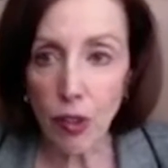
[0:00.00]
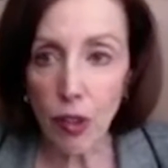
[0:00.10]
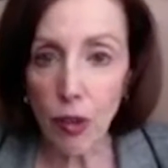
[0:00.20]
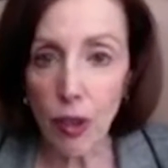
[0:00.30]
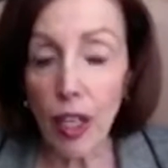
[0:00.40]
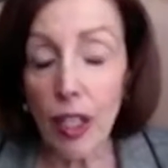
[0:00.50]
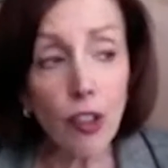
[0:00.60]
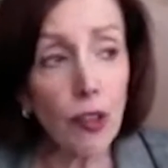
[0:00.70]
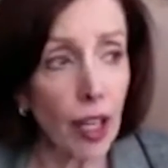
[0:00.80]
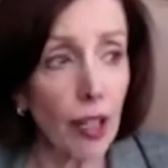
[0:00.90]
And so I
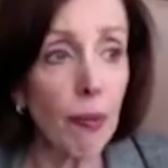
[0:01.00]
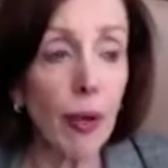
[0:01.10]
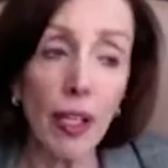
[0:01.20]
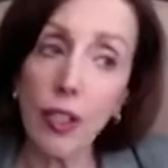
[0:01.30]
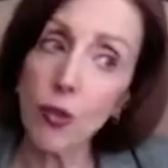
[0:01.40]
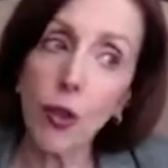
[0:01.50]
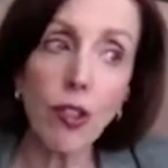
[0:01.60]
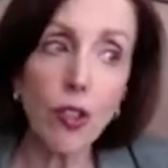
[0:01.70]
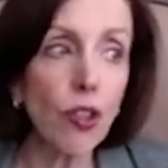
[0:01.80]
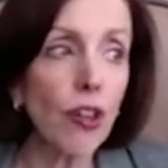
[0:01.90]
knew that. And as far
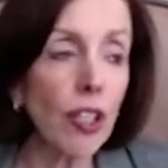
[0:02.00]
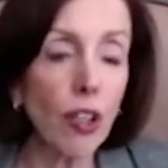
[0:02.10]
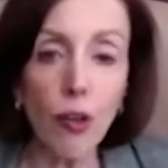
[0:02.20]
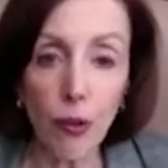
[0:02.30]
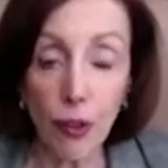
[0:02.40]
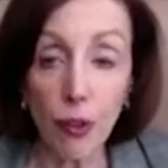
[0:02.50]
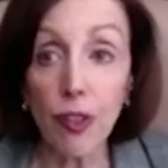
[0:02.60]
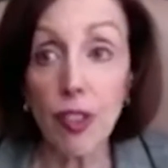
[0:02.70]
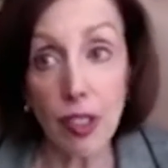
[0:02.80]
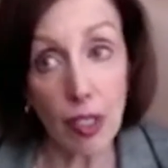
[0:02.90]
as starting
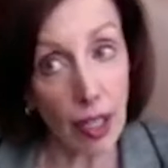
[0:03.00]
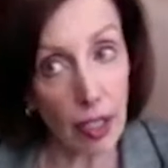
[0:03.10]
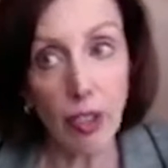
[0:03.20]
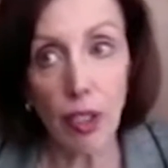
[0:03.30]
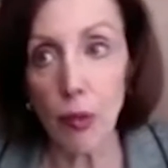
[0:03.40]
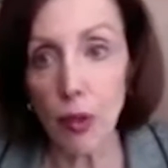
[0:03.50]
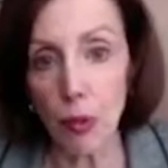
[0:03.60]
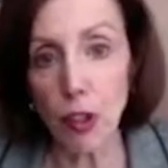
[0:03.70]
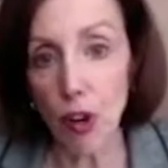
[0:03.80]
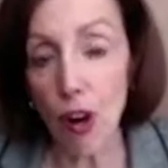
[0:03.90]
over, the second time
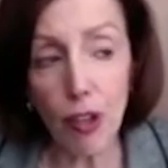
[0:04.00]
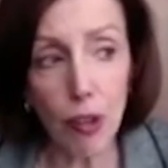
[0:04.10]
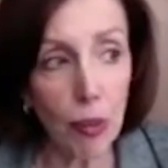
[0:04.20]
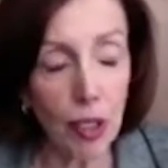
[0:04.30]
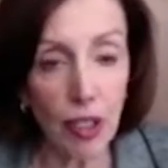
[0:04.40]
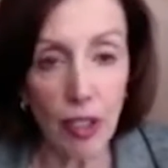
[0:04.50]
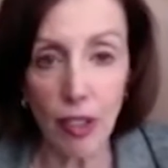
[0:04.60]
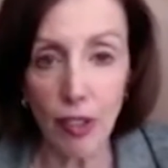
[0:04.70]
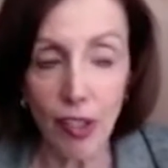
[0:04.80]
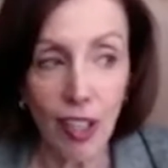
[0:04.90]
was much harder
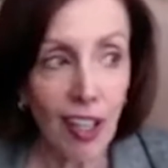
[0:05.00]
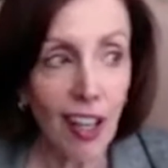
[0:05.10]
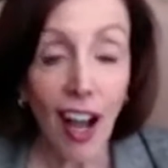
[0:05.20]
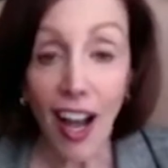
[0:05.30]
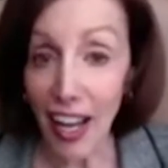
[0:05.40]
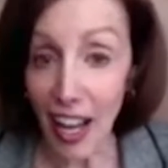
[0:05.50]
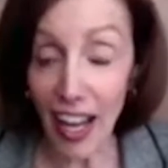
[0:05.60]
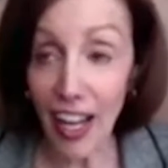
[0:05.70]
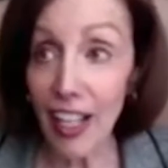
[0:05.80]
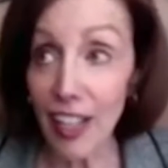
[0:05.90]
because I
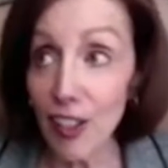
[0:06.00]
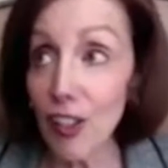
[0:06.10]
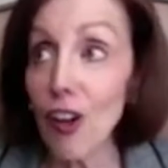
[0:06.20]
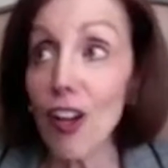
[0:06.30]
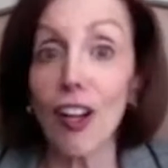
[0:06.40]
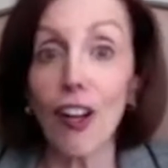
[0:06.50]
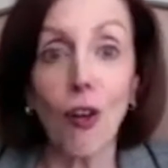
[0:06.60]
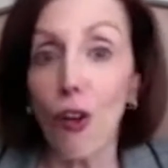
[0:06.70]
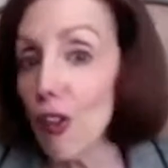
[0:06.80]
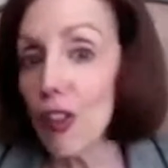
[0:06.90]
had
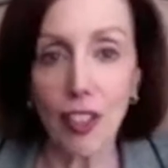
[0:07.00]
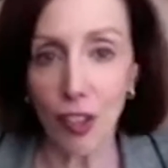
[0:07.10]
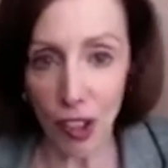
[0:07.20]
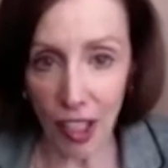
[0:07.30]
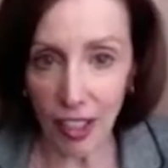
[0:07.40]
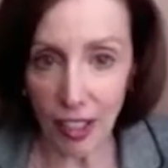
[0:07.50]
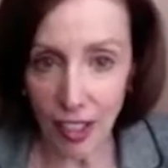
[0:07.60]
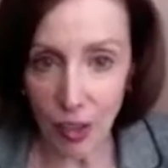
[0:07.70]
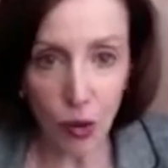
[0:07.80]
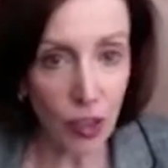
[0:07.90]
all these
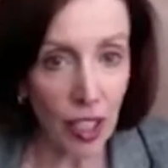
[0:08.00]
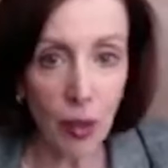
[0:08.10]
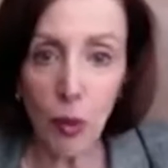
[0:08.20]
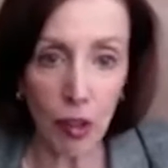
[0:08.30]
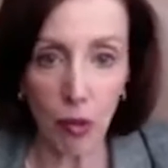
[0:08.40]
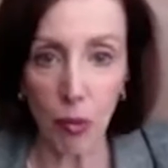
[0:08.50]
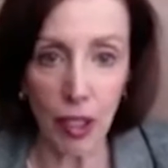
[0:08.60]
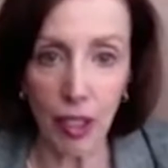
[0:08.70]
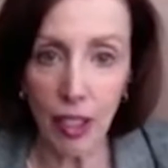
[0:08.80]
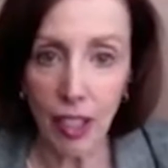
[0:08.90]
clients who came with
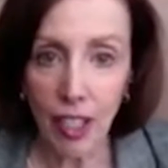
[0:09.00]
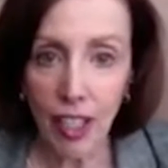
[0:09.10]
me.